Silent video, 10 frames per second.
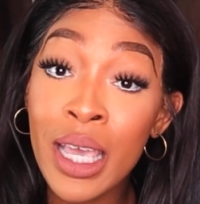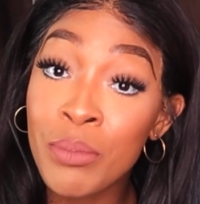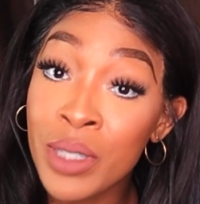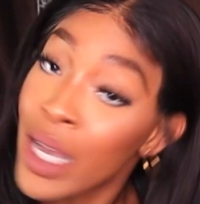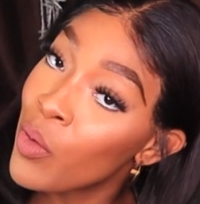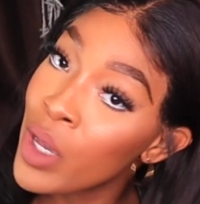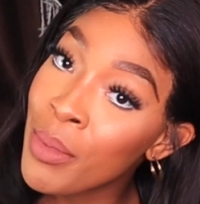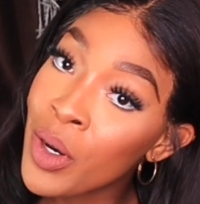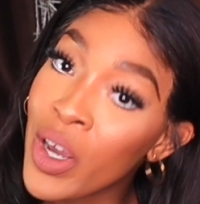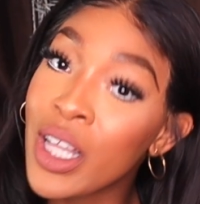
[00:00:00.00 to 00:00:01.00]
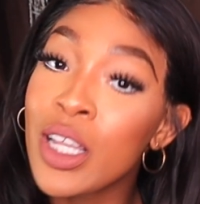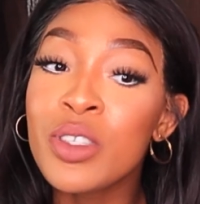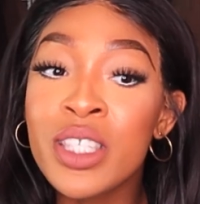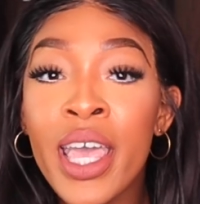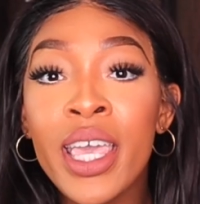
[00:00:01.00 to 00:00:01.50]
and black women are a
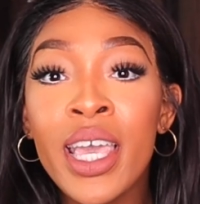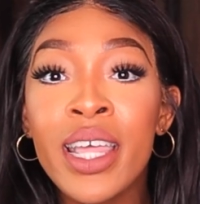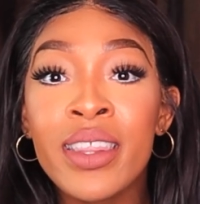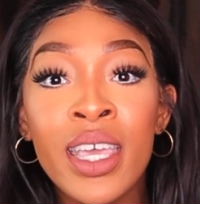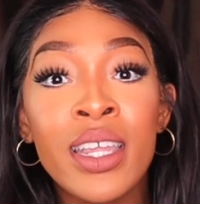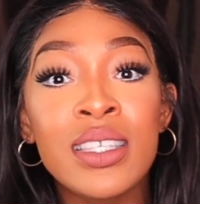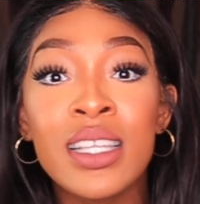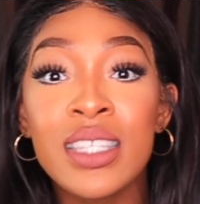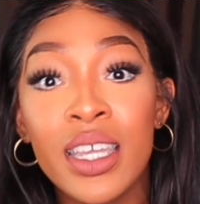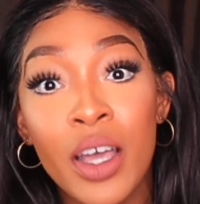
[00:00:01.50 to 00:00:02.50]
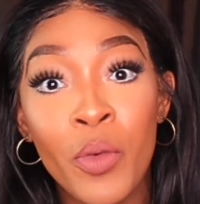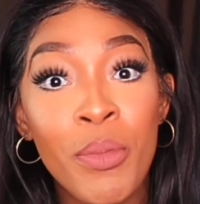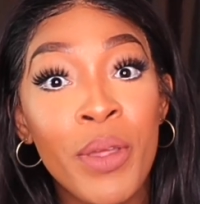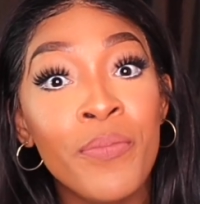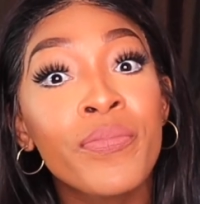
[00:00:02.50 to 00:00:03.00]
close second, and then it's Latina
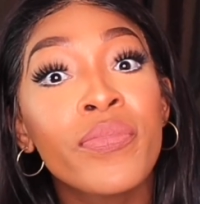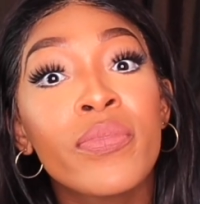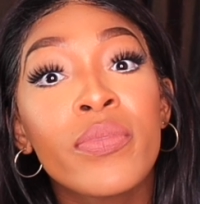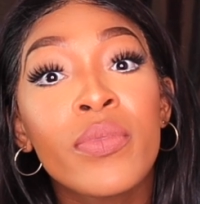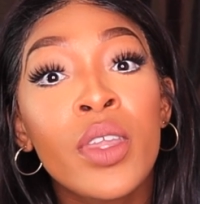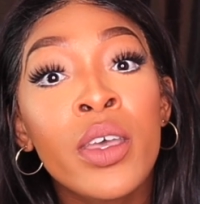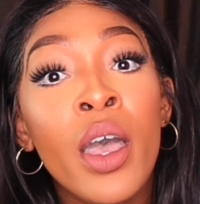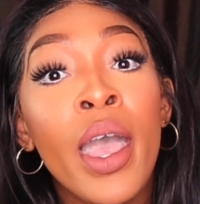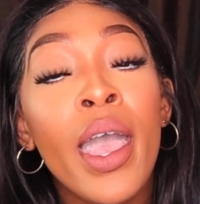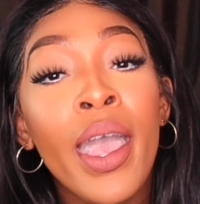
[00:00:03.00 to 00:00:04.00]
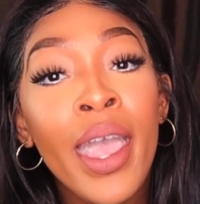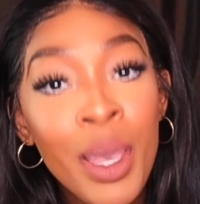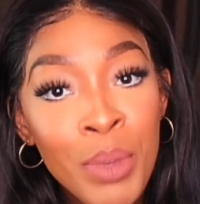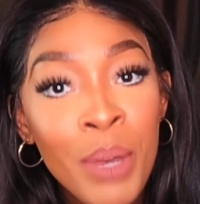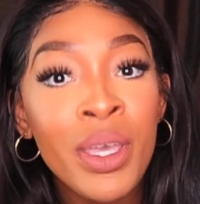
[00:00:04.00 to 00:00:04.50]
women.
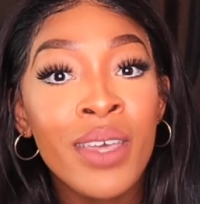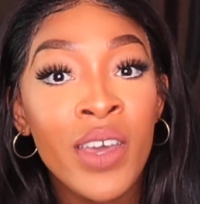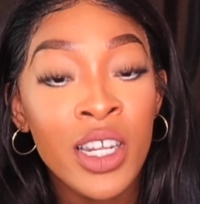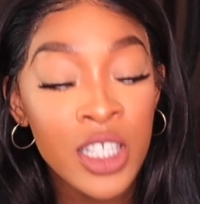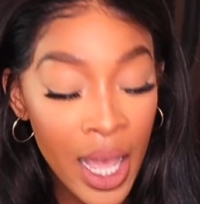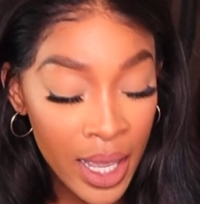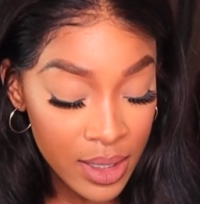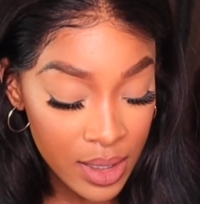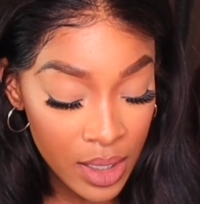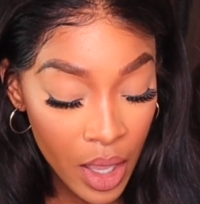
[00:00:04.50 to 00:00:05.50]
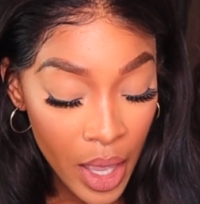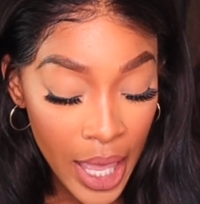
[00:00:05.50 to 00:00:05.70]
Am I being fetishized?